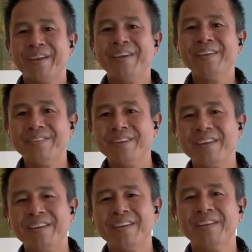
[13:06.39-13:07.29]
He
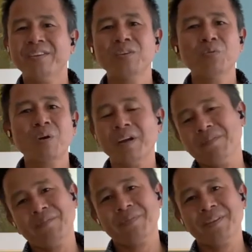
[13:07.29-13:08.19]
said, you know what?
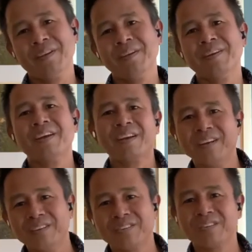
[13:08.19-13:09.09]
That
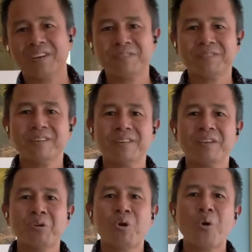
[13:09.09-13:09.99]
kind of stuff,
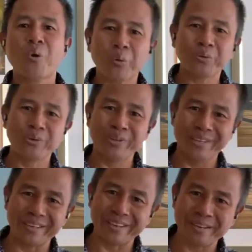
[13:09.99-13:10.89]
of course you
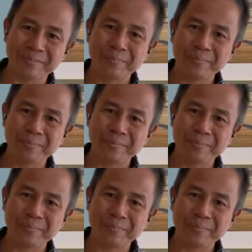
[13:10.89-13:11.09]
need it.